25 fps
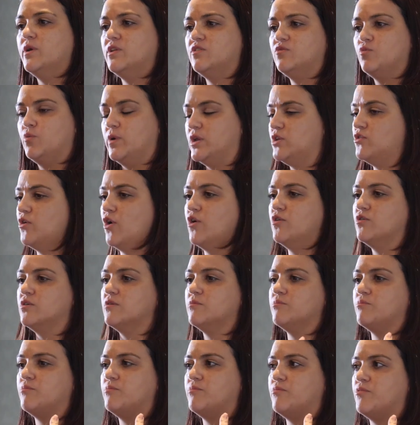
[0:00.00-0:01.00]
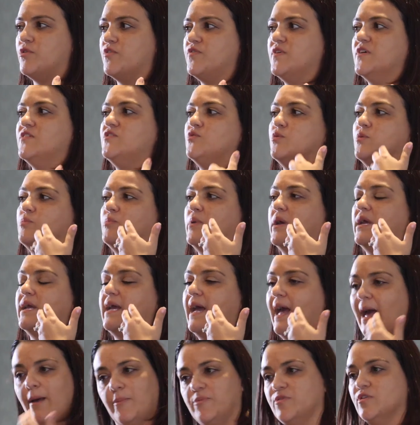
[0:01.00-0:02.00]
we don't profess to it
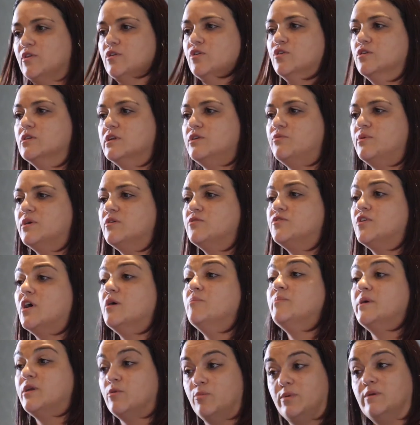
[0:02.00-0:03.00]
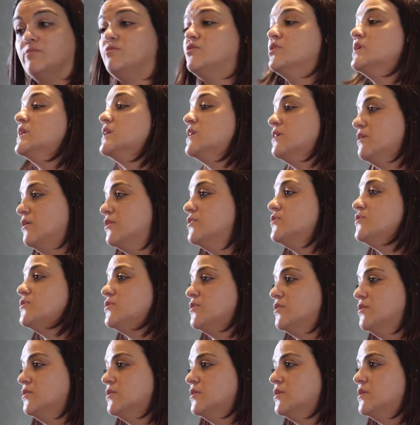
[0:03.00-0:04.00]
being absolutely real time, but it'll be really close
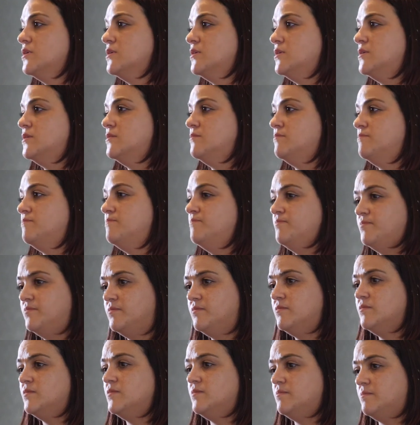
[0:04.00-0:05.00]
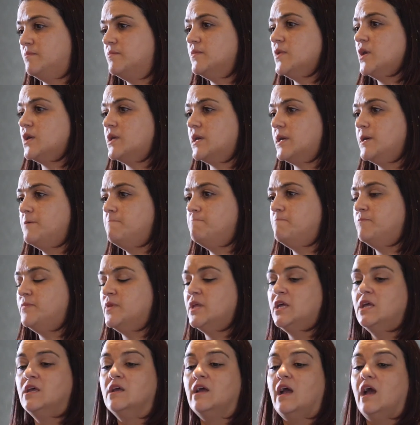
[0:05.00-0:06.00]
to. Okay,
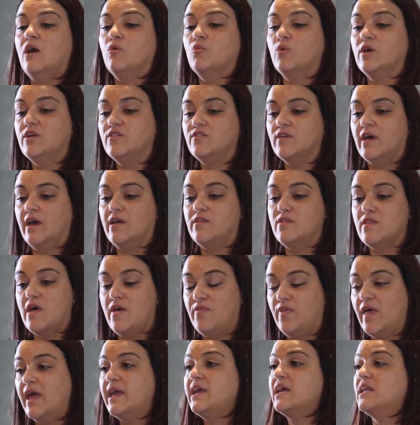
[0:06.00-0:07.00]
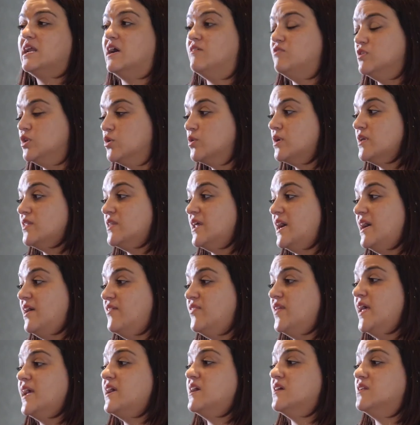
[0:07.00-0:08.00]
and they can have a look at that,
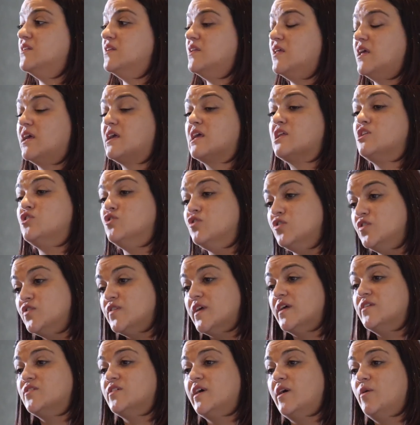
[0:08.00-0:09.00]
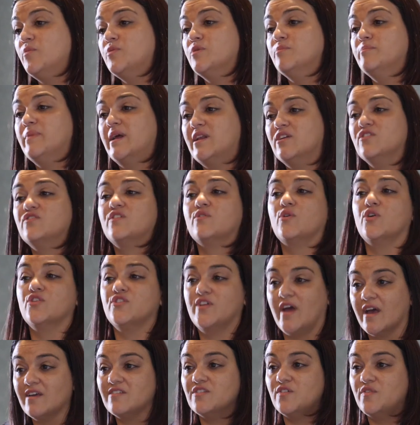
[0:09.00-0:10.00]
and they can use that to help them manage their own
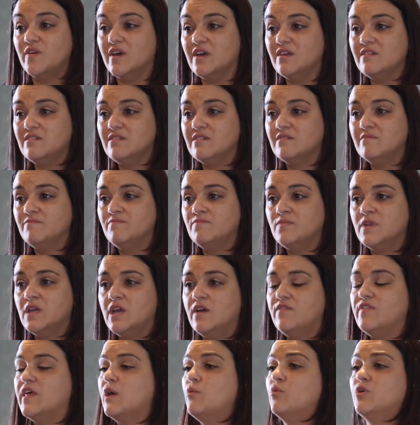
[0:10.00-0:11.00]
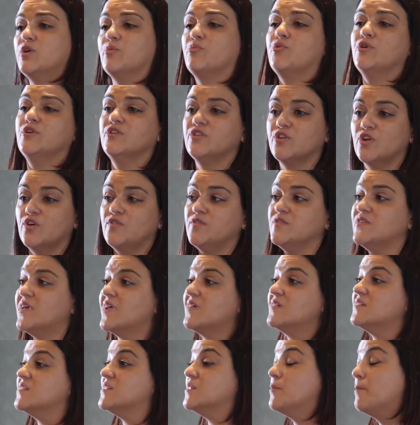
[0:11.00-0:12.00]
tax affairs. If they want to print it off and
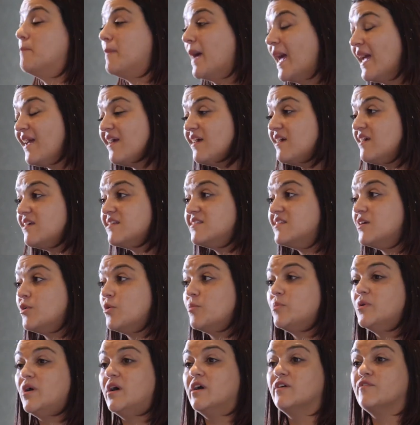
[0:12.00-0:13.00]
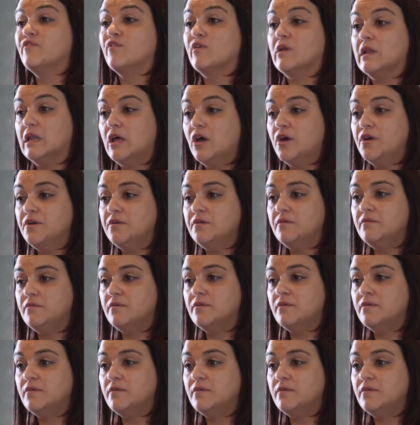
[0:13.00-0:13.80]
take it to the bank because they're applying for a loan,